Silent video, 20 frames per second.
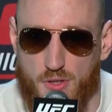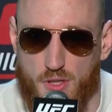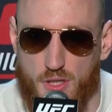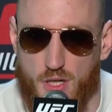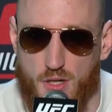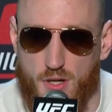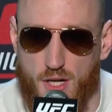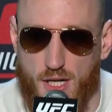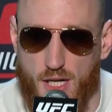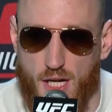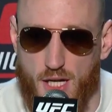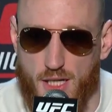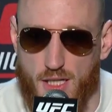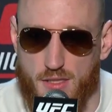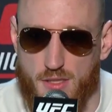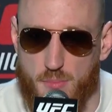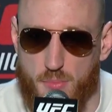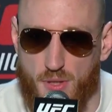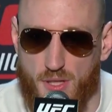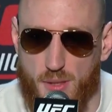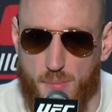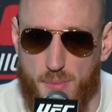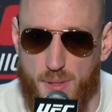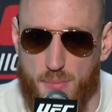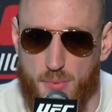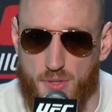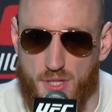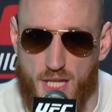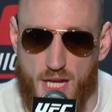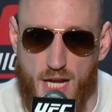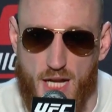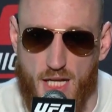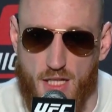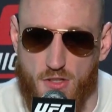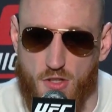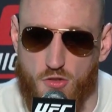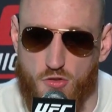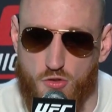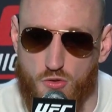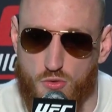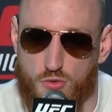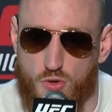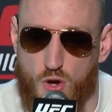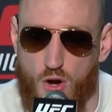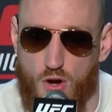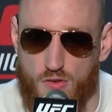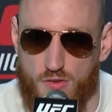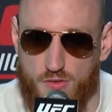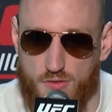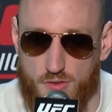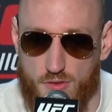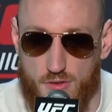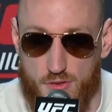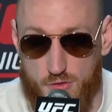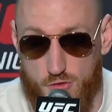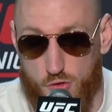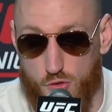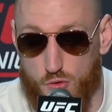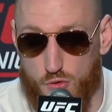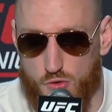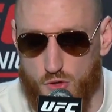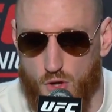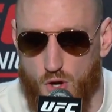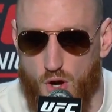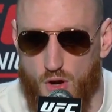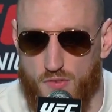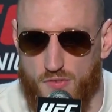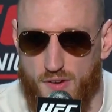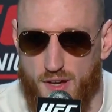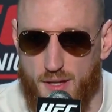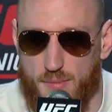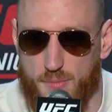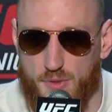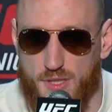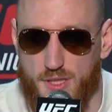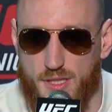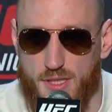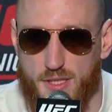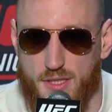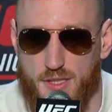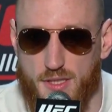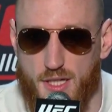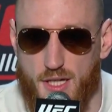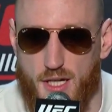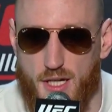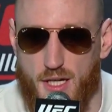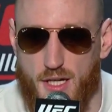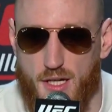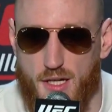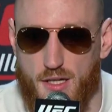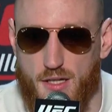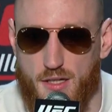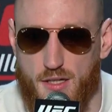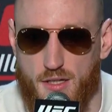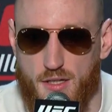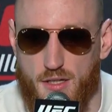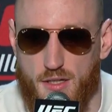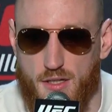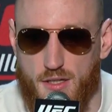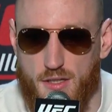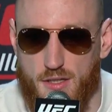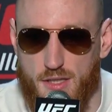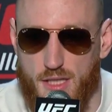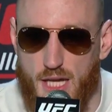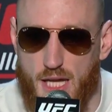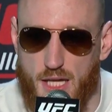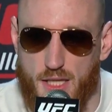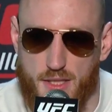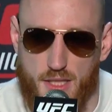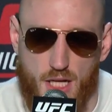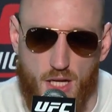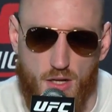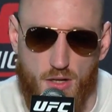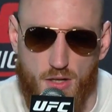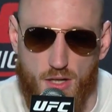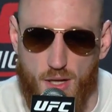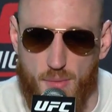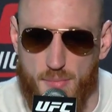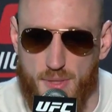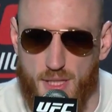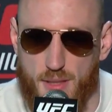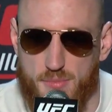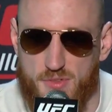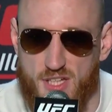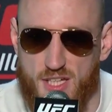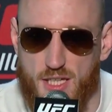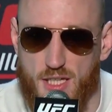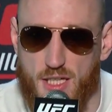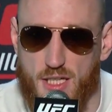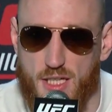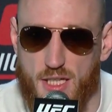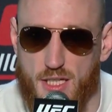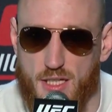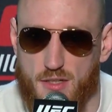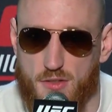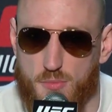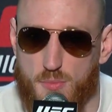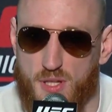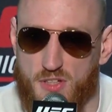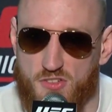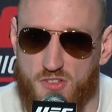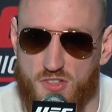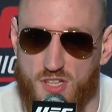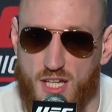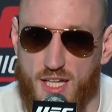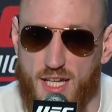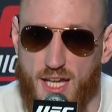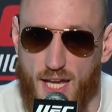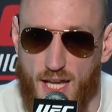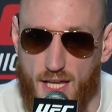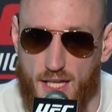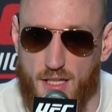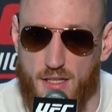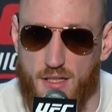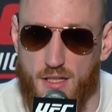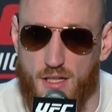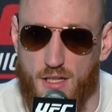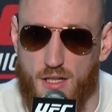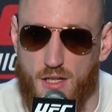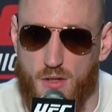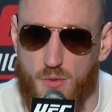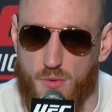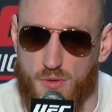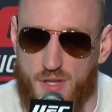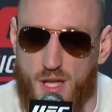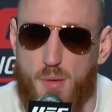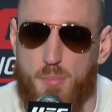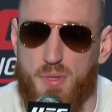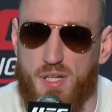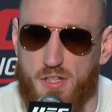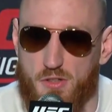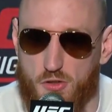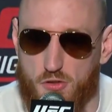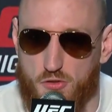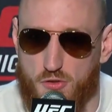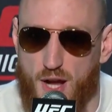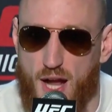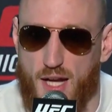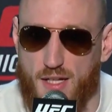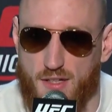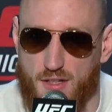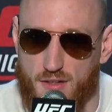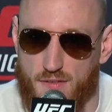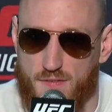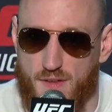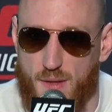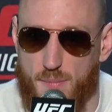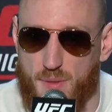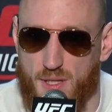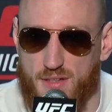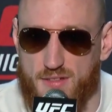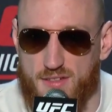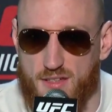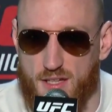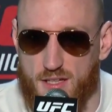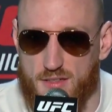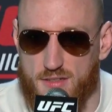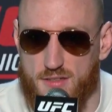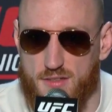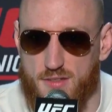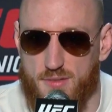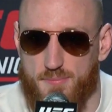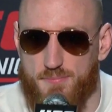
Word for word: You know, I get to bring the people that I get to choose to call family, and, yeah, no, I mean, I'm taking it in as much as I can without being distracted, if that makes sense.